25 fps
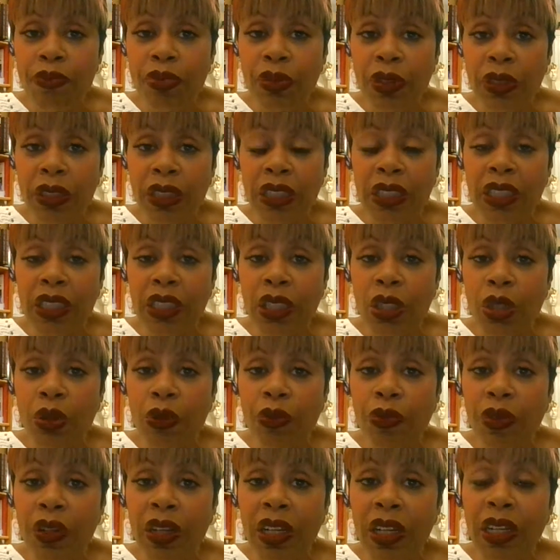pretty
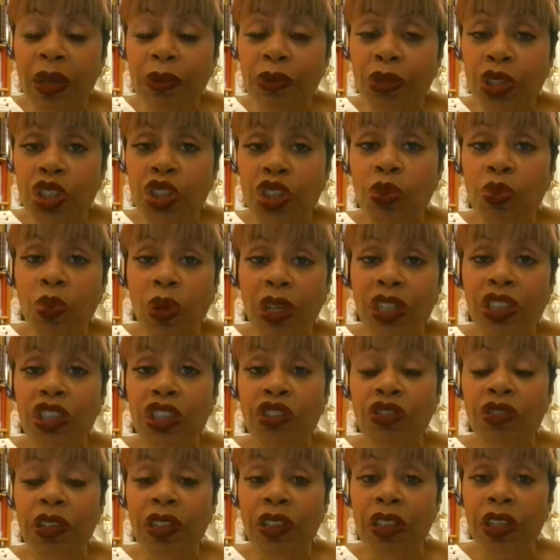skillful and I'm just
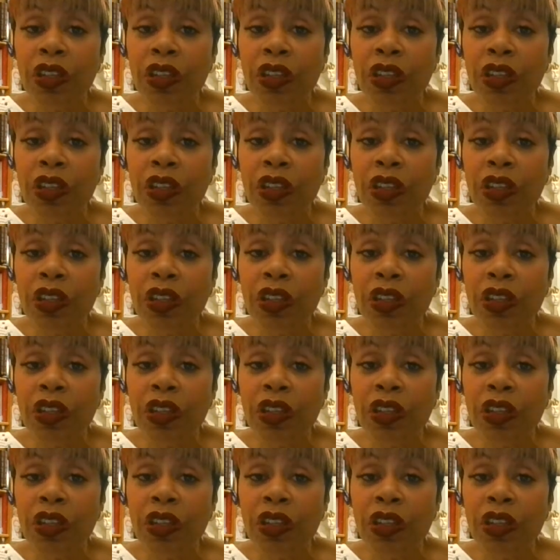wondering